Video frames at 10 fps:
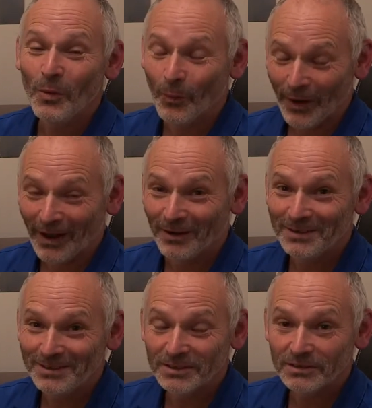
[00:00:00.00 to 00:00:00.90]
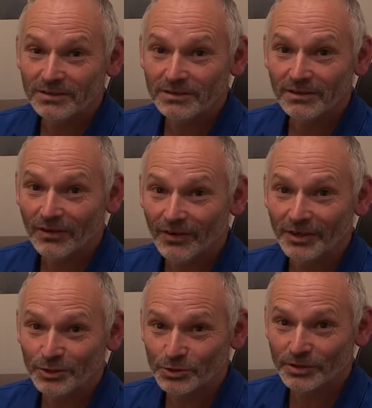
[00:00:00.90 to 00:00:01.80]
wow, I
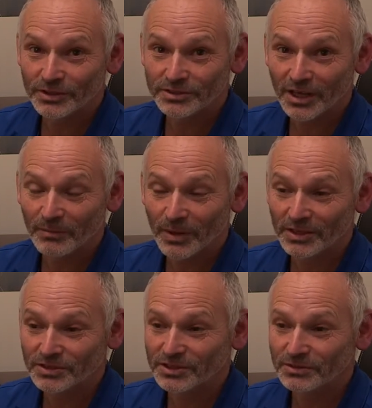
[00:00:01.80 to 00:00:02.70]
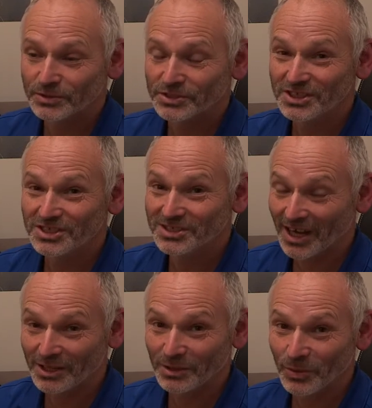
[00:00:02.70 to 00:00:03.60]
enjoyed it so much. It was
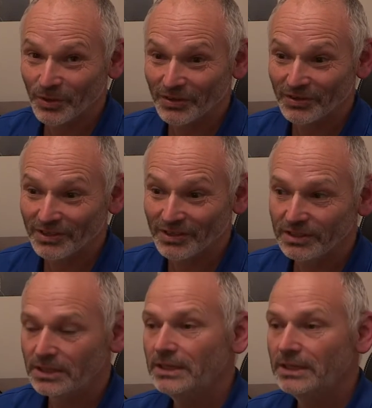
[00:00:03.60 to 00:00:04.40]
exactly what I needed.